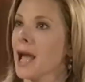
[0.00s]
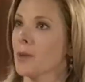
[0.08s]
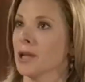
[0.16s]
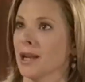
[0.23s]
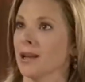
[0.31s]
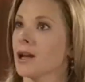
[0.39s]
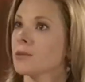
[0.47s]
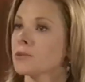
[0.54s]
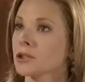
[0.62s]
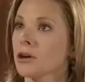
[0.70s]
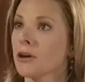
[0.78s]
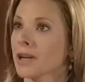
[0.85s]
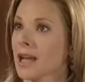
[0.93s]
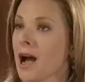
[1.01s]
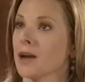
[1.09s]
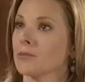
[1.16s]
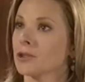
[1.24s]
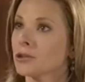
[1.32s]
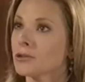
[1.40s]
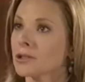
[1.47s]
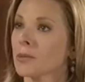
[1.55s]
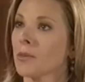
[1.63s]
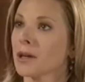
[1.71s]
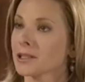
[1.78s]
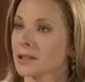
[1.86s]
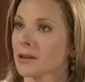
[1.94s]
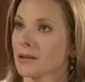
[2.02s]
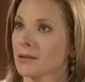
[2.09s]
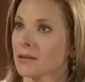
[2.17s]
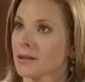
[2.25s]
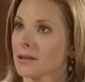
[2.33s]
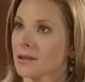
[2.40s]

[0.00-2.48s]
Cabot, and I'm sorry. I'm choosing my son.